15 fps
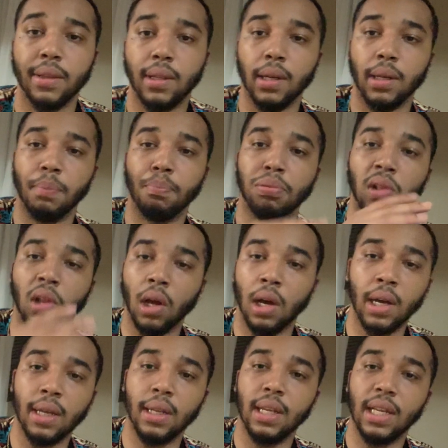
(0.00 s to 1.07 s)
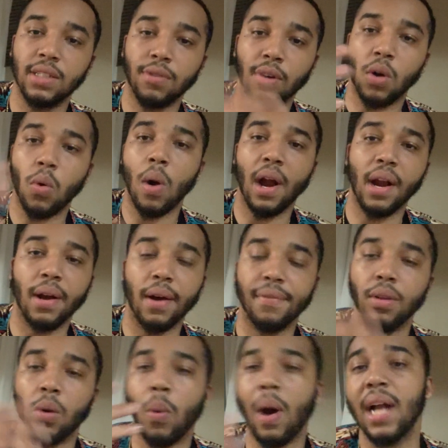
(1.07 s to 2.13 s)
the blood is required of
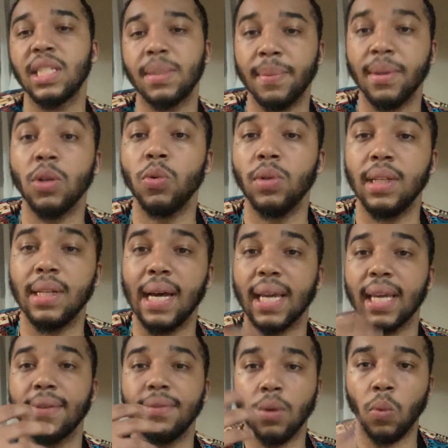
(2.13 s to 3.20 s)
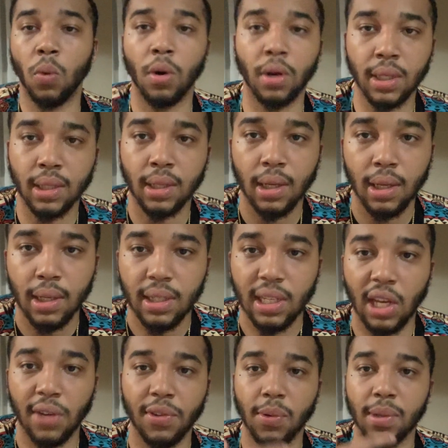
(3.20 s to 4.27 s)
the watchman who did not give the warning.
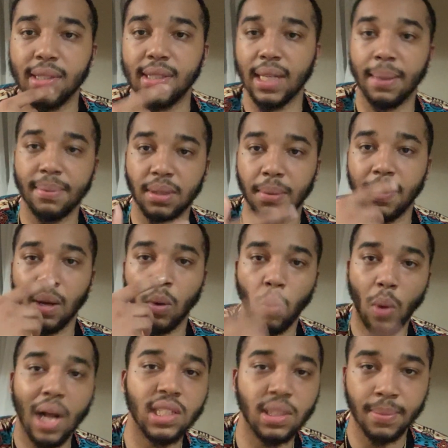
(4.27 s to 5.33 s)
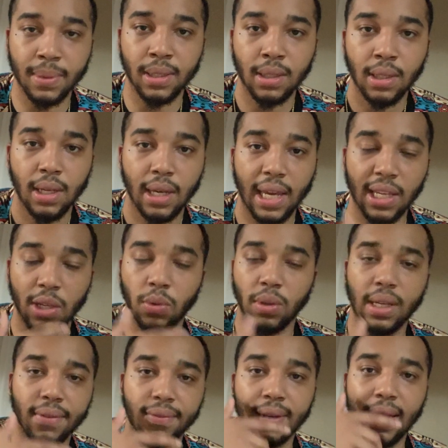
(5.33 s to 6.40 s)
Now, if you were set up to be a watchman and you
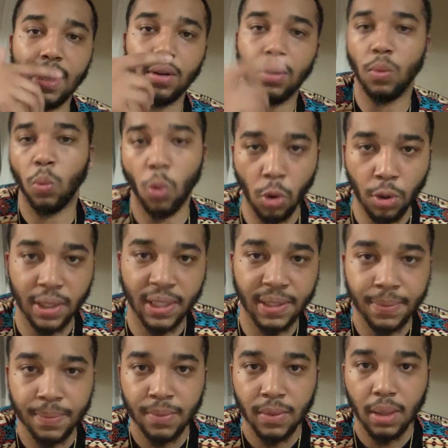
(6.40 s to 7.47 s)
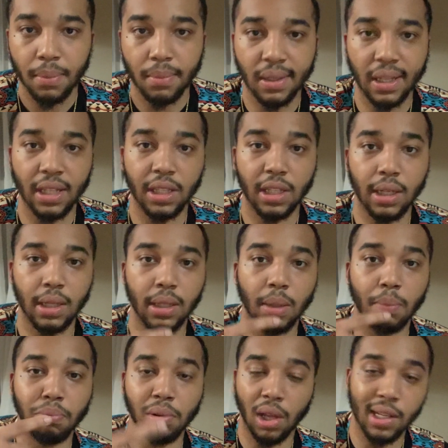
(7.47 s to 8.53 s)
give not warning, then the
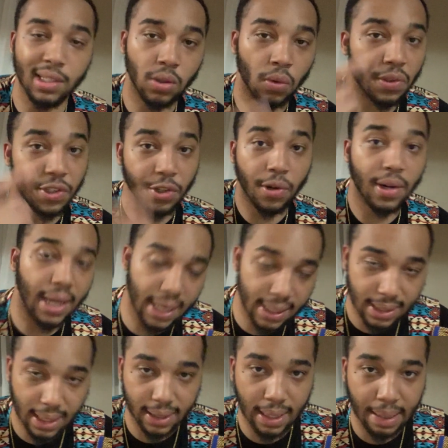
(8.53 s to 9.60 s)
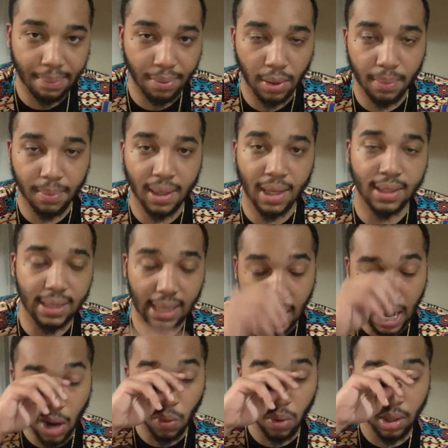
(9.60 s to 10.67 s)
blood is on your hands at that point, because
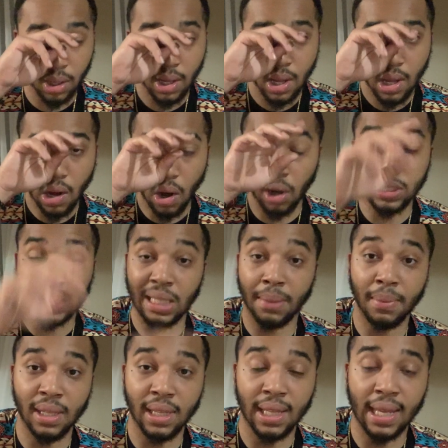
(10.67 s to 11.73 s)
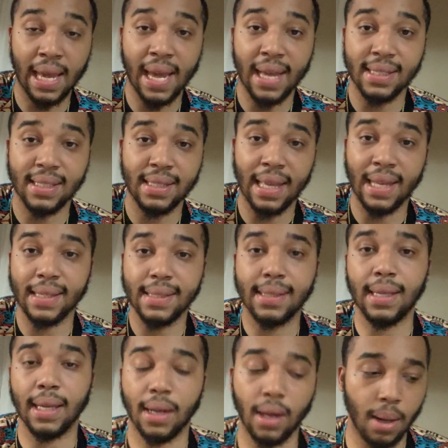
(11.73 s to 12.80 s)
Yahweh ultimately has things
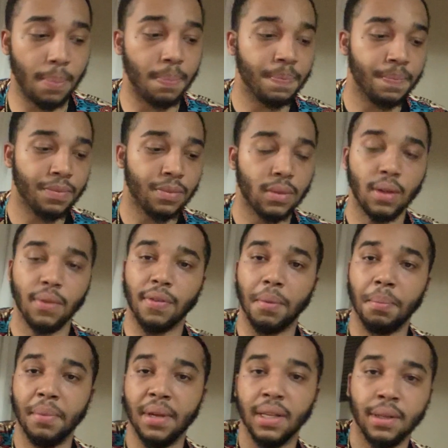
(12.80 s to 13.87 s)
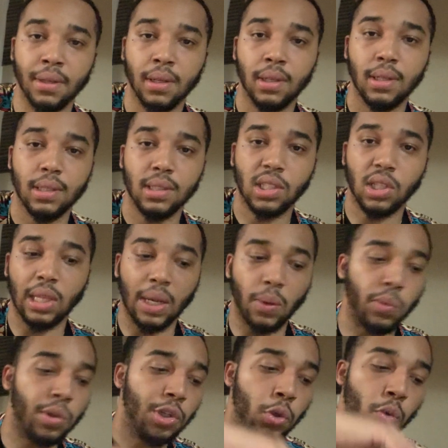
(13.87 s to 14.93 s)
set up for men. So like
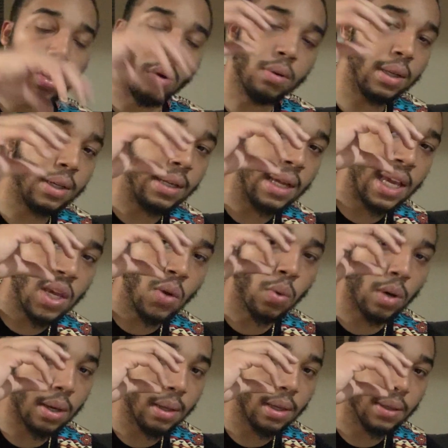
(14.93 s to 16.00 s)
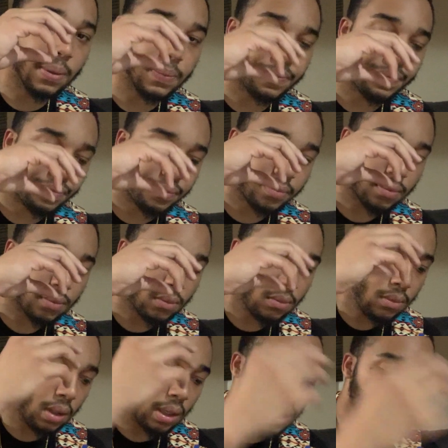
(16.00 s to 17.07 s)
when you were, the day your
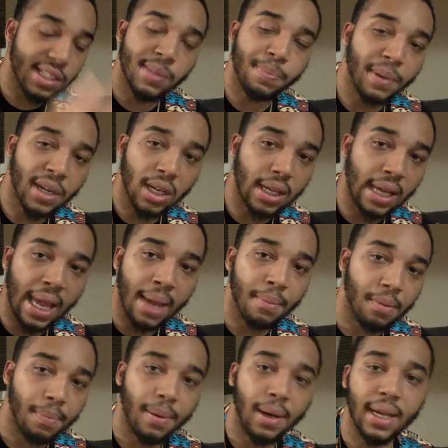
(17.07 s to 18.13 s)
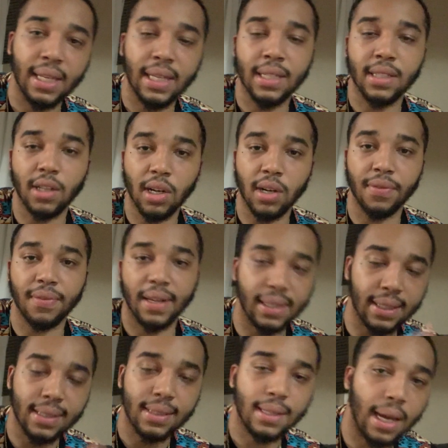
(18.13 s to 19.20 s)
spirit came upon in this earth at
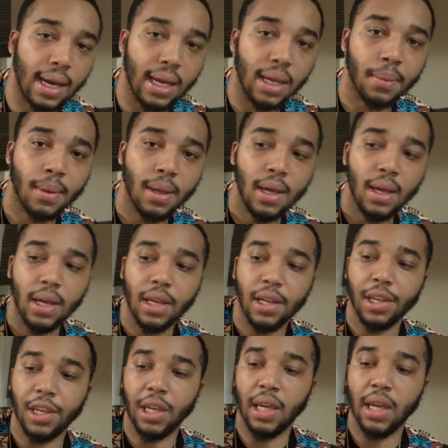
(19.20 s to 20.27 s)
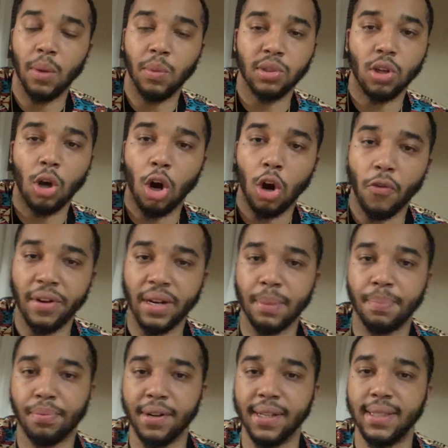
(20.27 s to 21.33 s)
this time, it was already
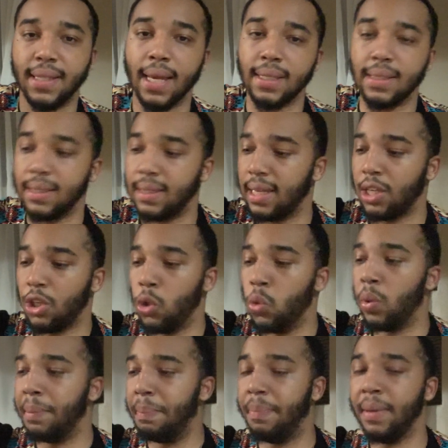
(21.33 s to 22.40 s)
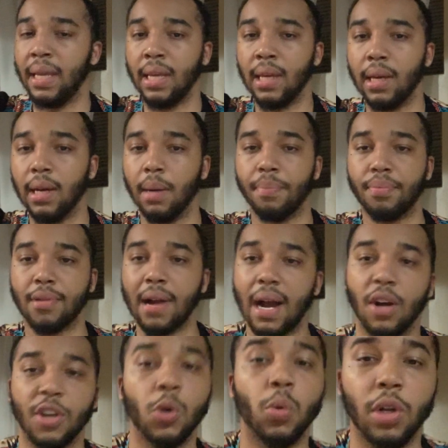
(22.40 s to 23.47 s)
predestined that you would be
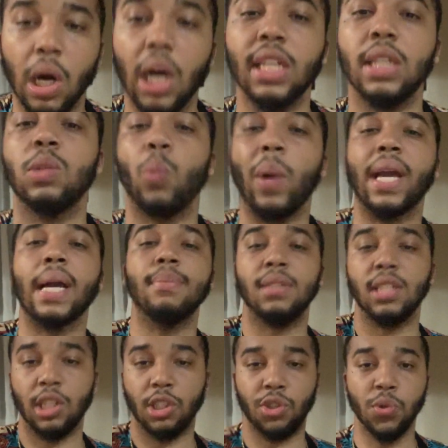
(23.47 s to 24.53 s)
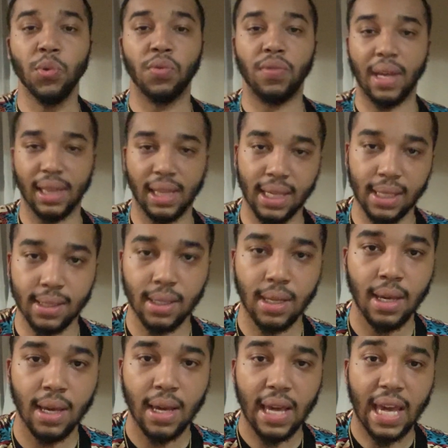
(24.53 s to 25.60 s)
you would wake up to the truth at least,
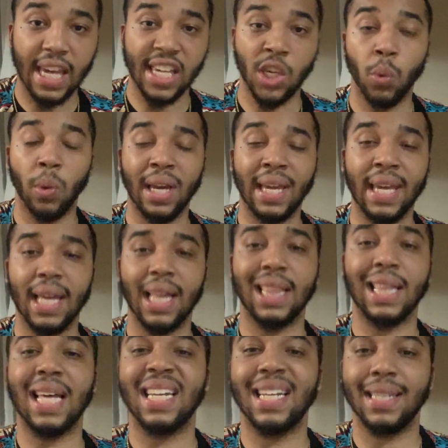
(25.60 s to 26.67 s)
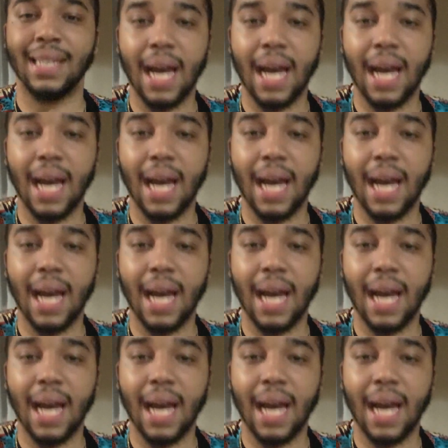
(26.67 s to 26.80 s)
and you would get a lot of